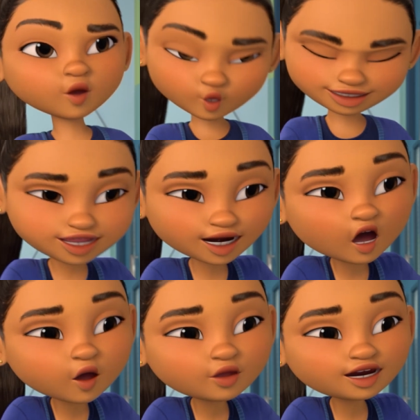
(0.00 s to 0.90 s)
You need
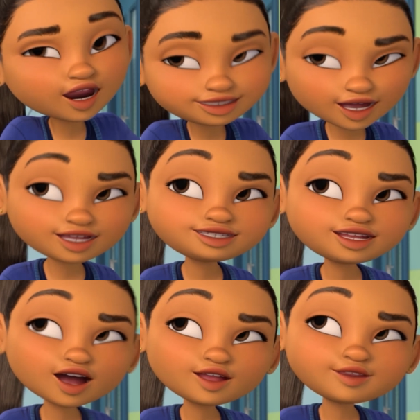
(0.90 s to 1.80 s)
long, luscious
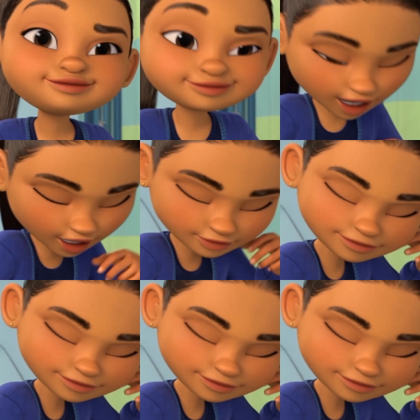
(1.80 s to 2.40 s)
hair, like